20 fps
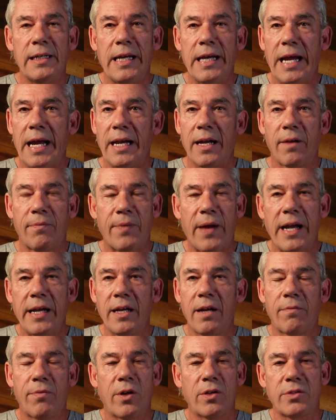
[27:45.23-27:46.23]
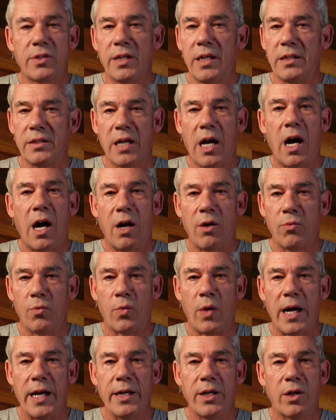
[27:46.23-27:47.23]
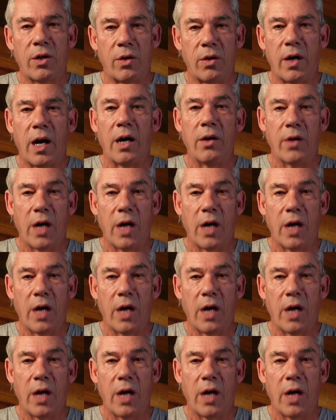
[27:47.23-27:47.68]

And if any of those things aren't right or are